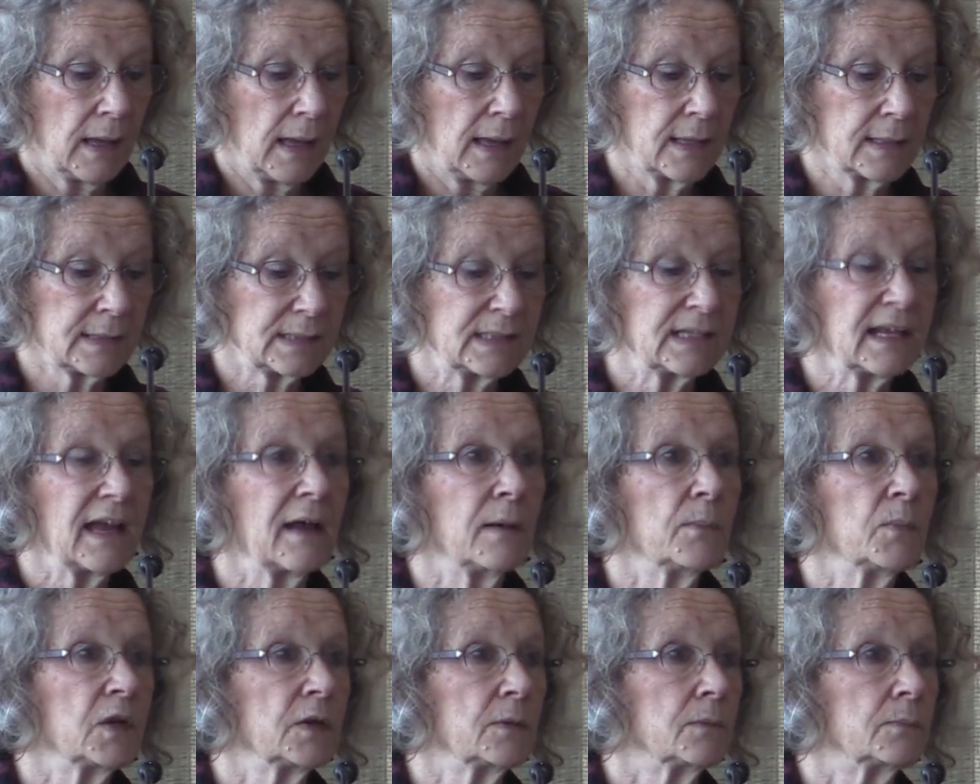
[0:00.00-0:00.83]

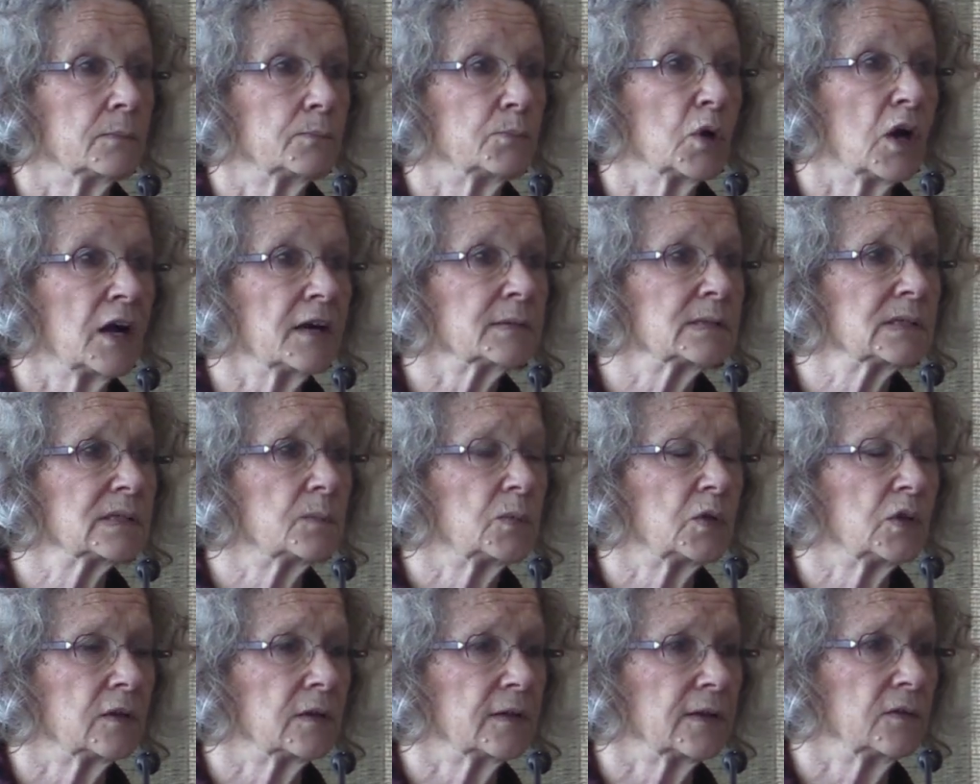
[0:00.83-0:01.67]
examine
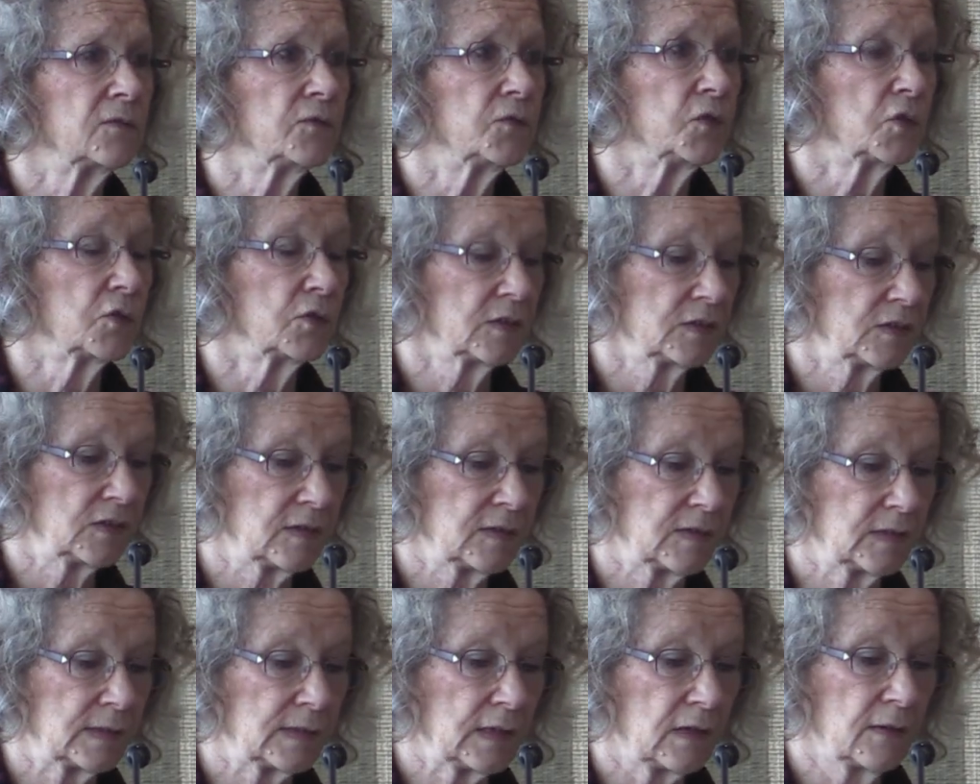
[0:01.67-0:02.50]
proximal
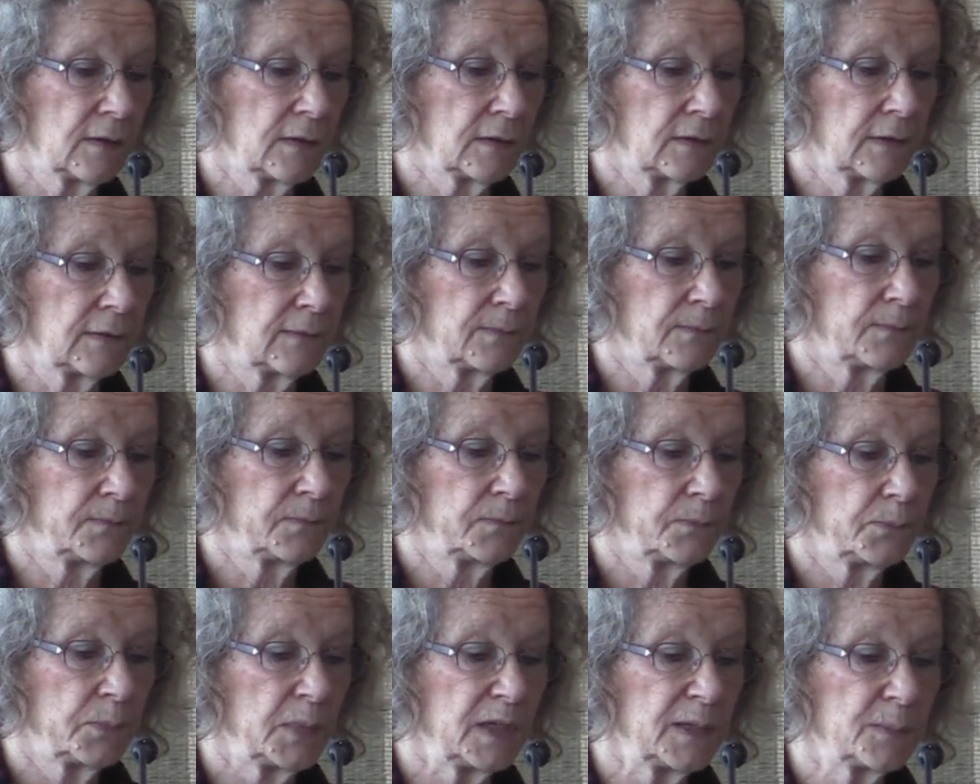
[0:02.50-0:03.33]
influences on
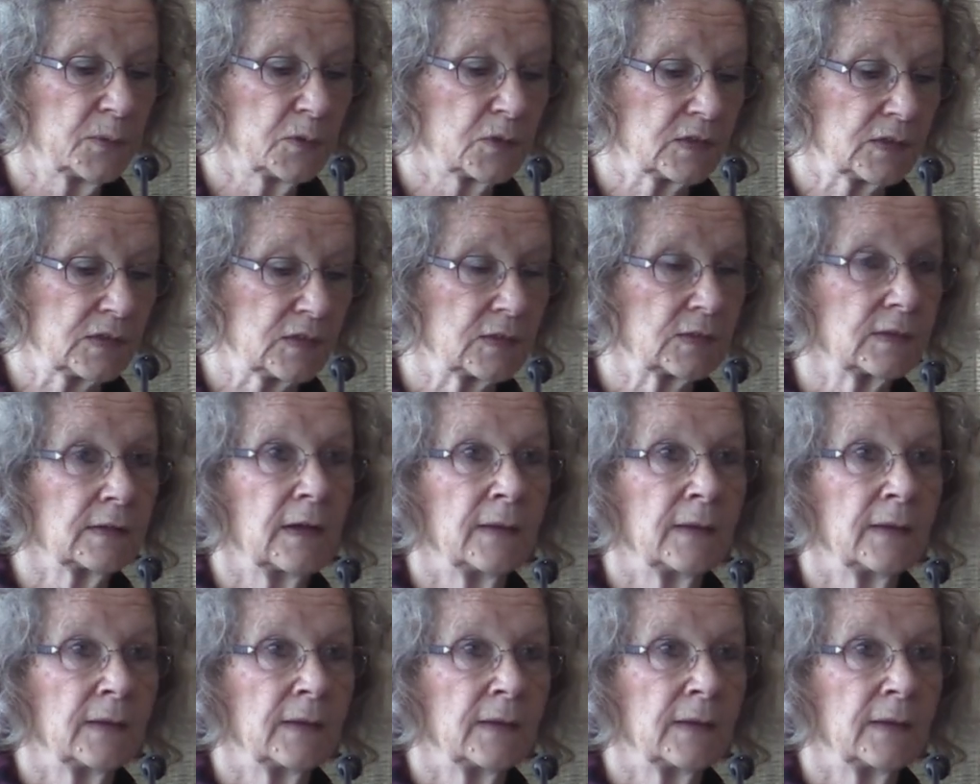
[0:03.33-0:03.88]
people's